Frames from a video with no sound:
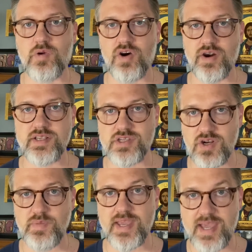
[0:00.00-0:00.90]
mark is going
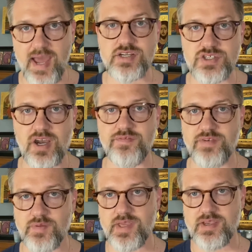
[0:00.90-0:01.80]
to be
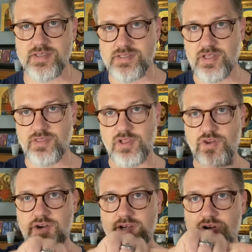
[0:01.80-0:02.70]
catastrophic because the
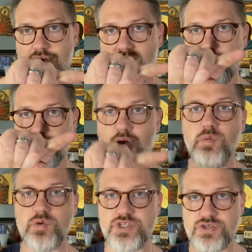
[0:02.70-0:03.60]
learning curve is
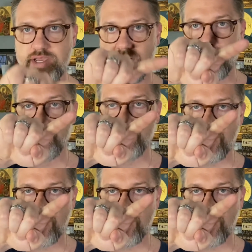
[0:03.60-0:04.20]
almost straight up.